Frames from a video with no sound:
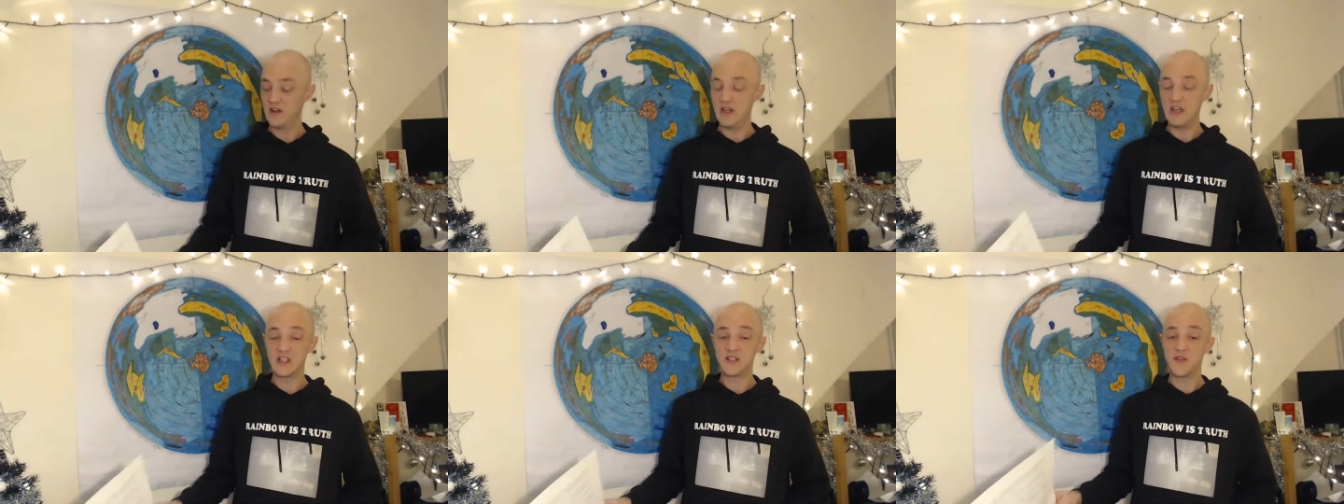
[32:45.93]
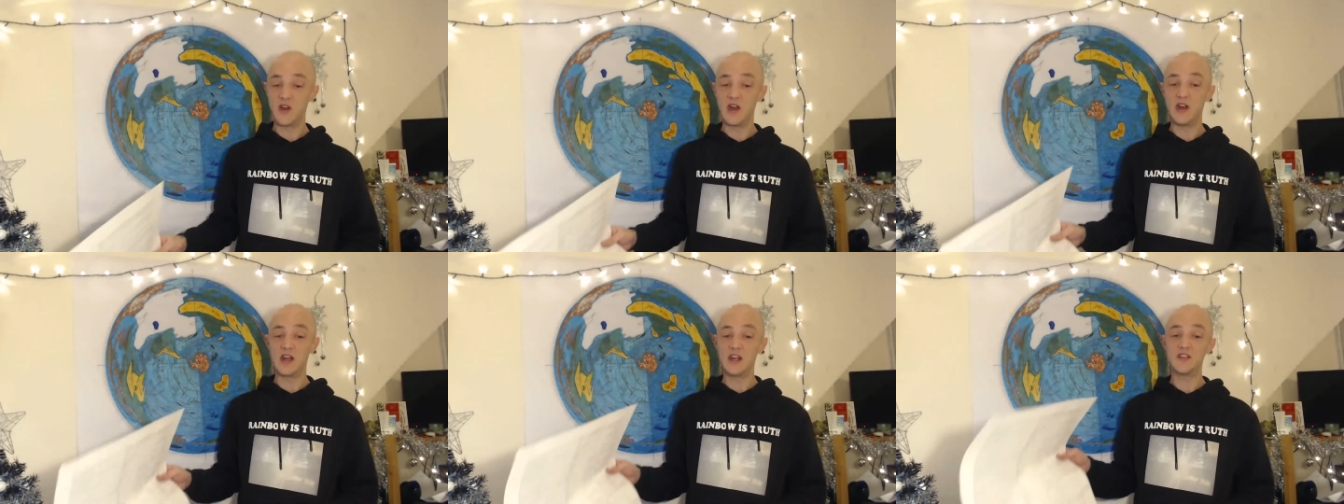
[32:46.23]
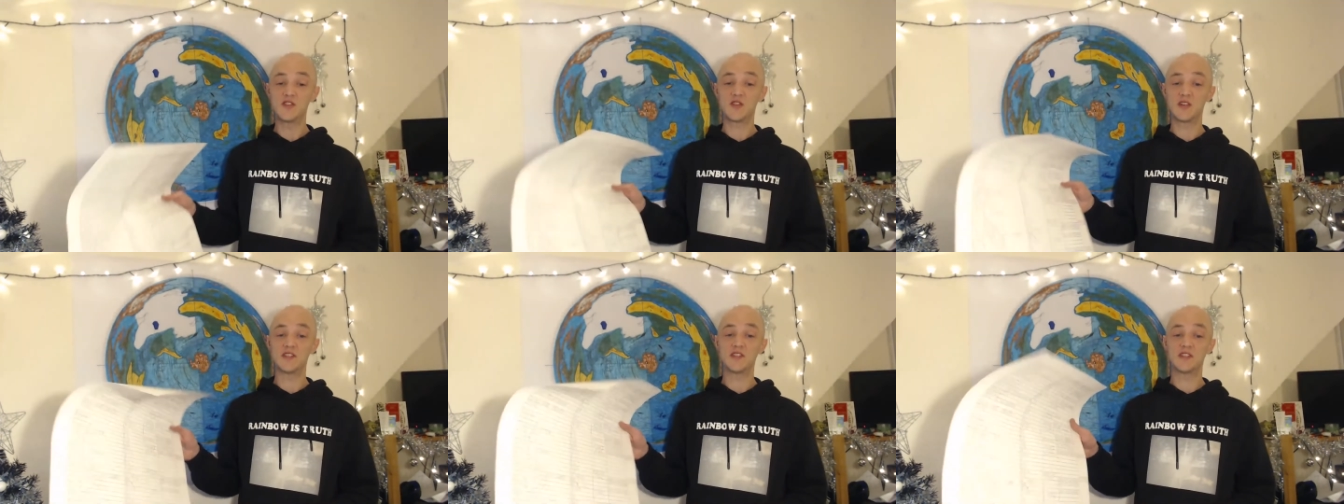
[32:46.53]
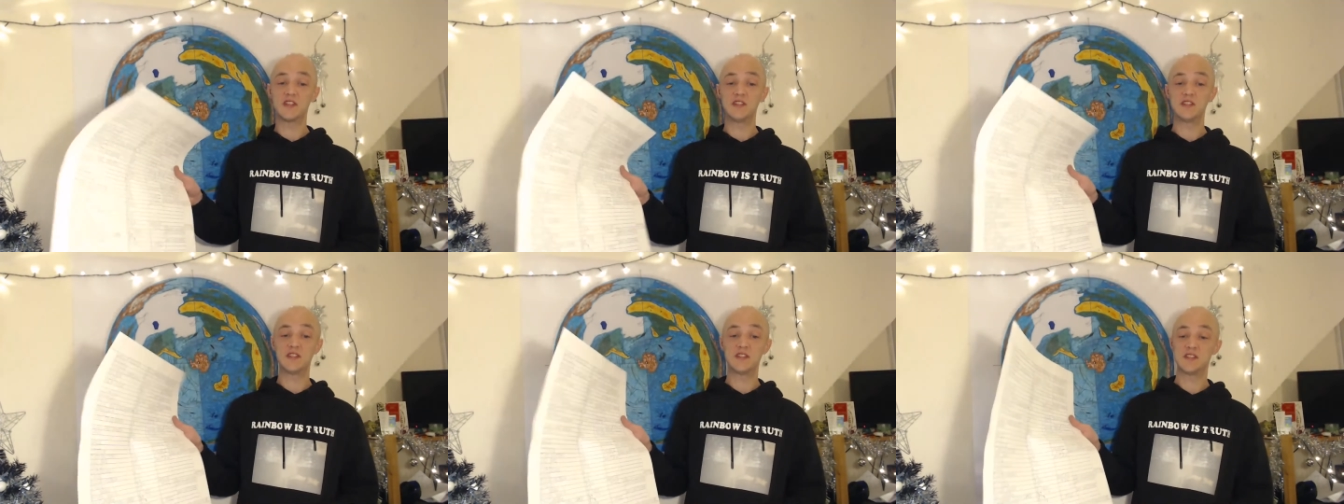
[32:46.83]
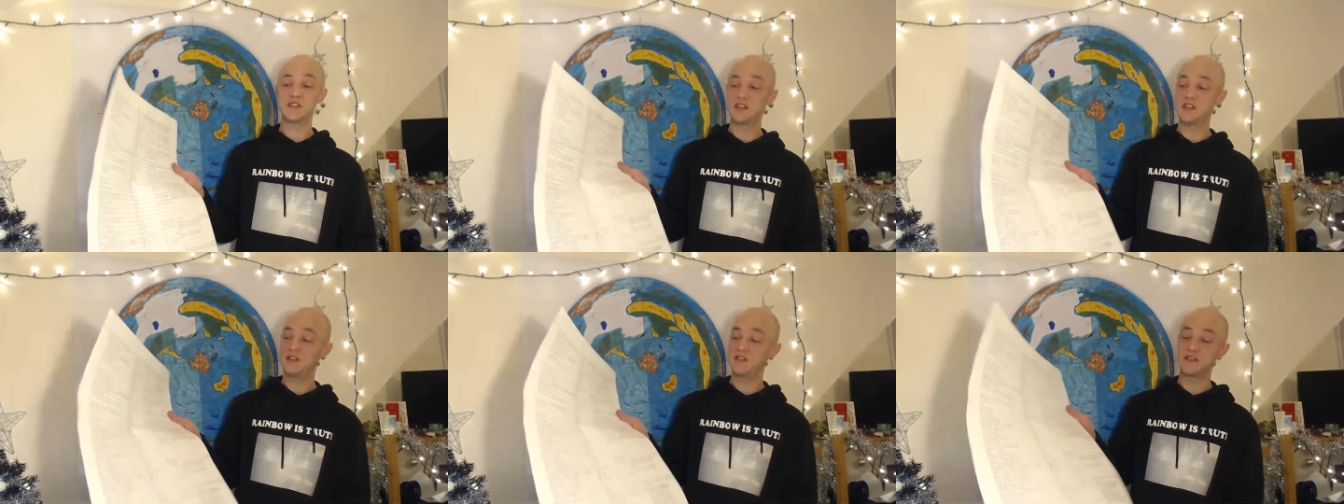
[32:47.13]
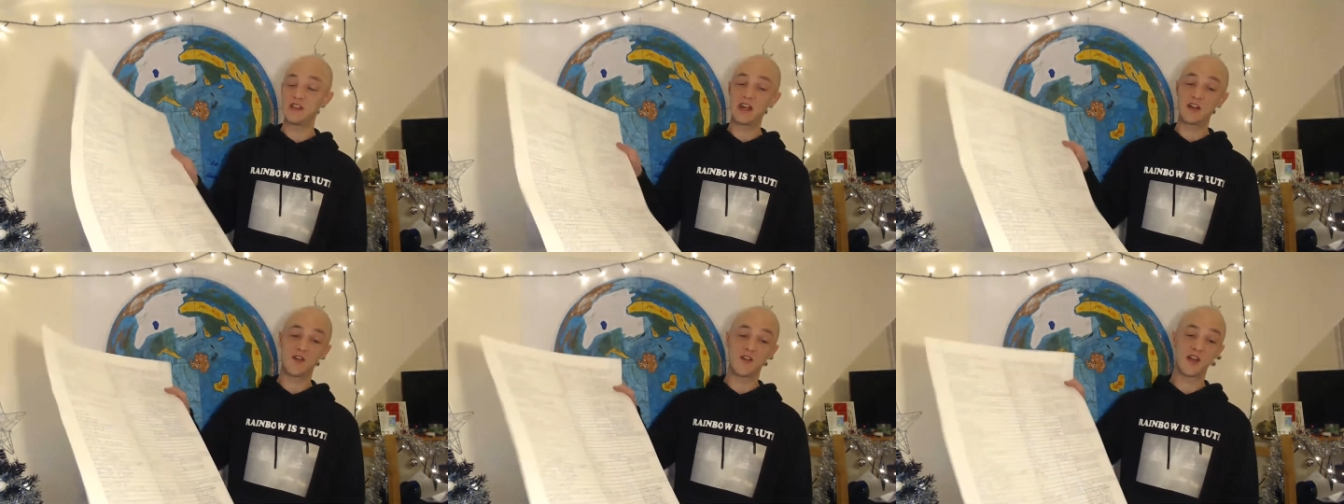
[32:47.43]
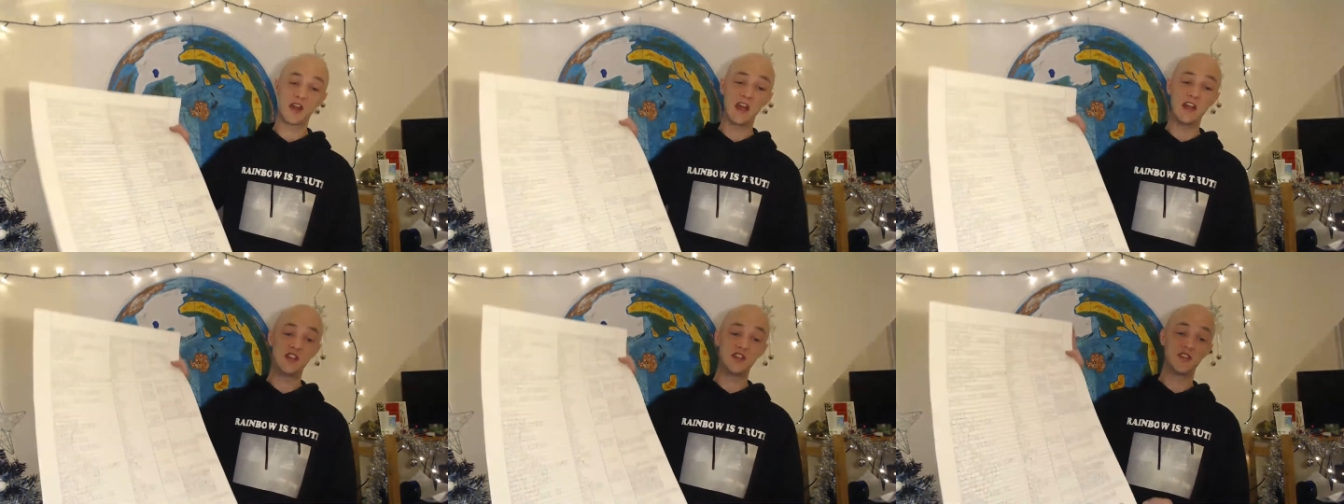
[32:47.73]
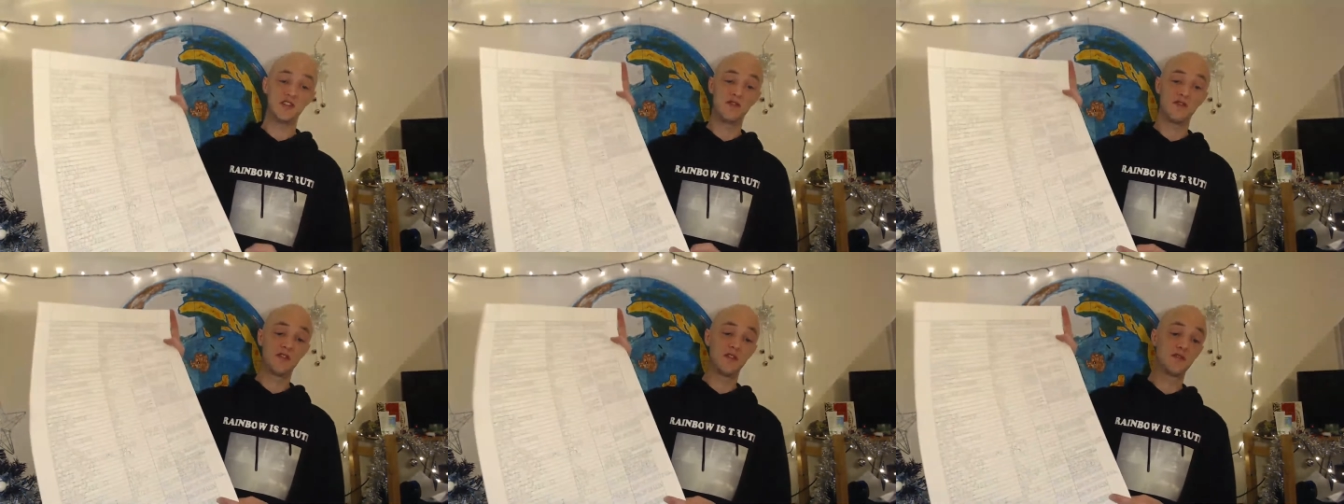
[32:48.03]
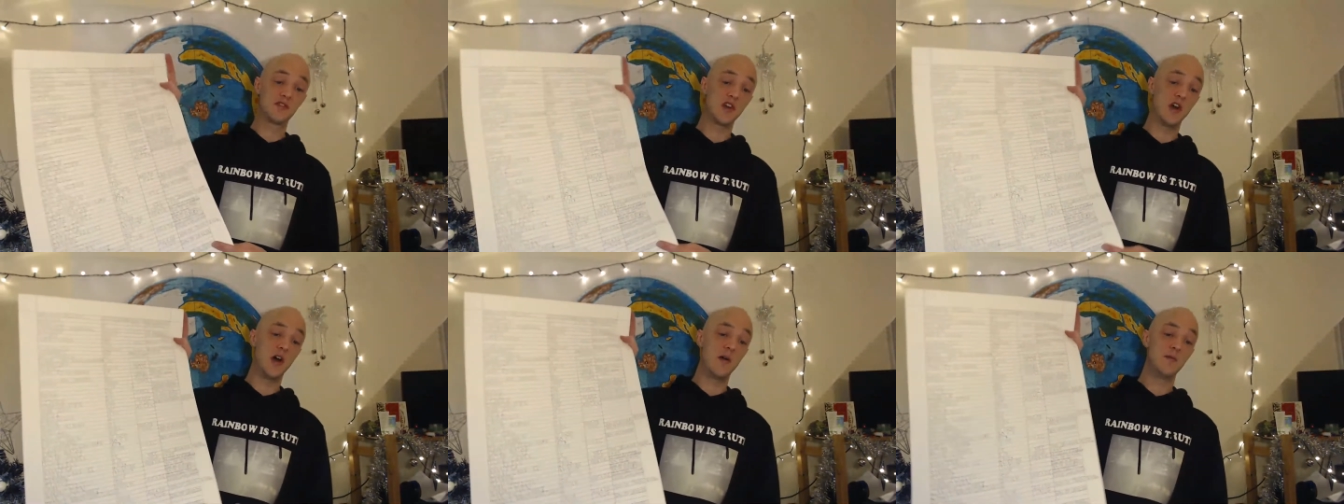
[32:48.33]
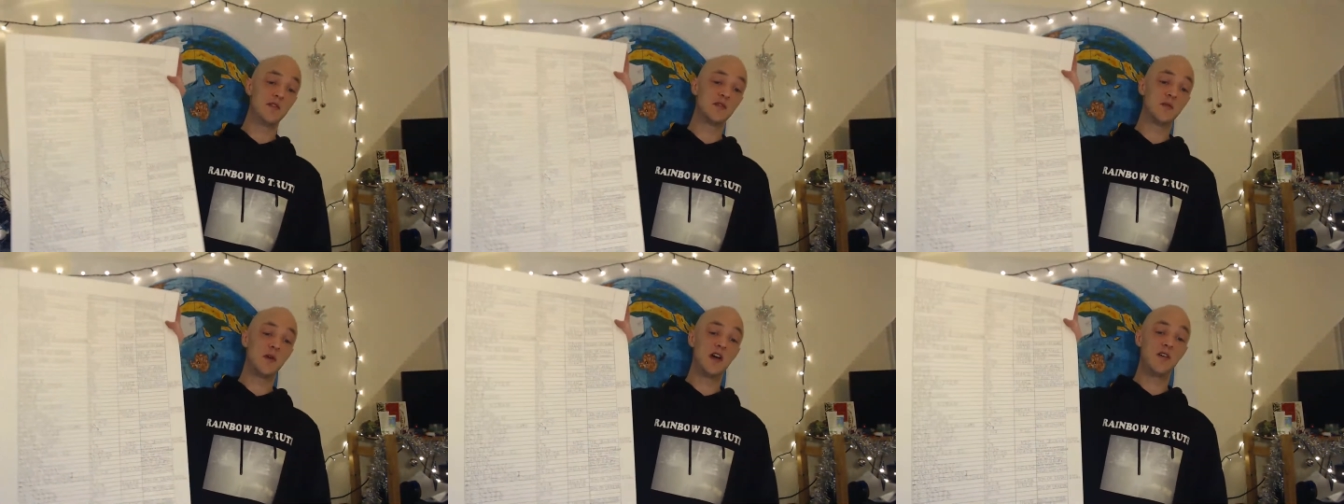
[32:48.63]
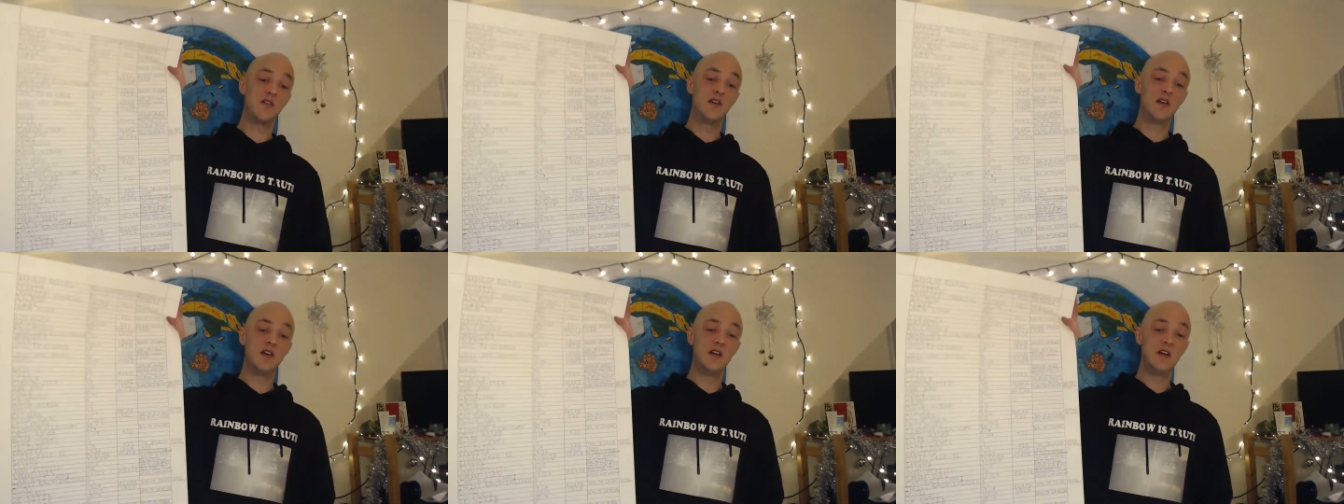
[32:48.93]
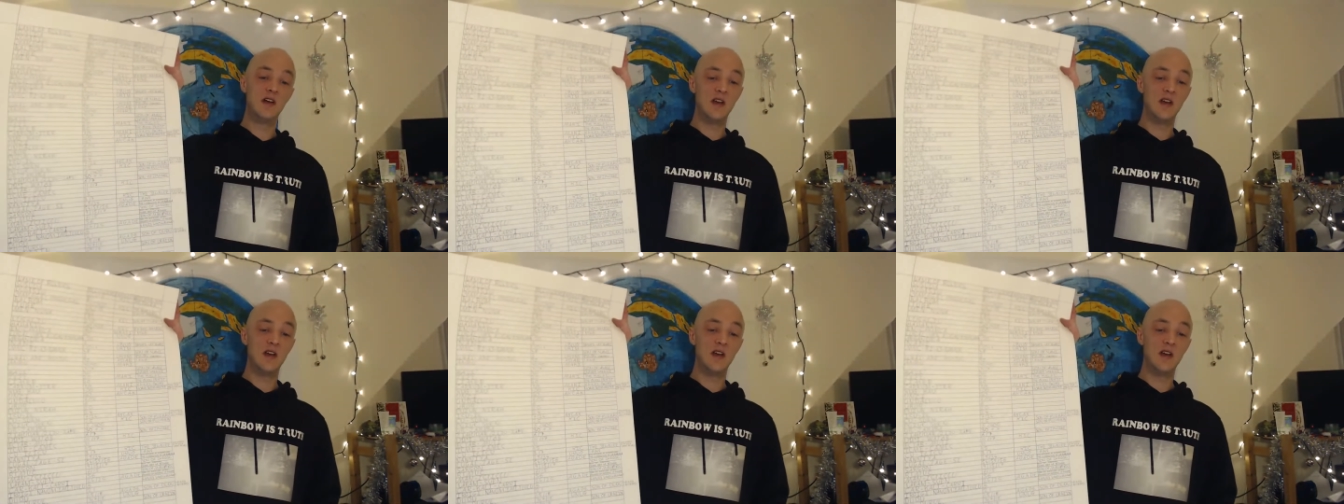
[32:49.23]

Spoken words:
it's very interesting to see the degradation through time as well.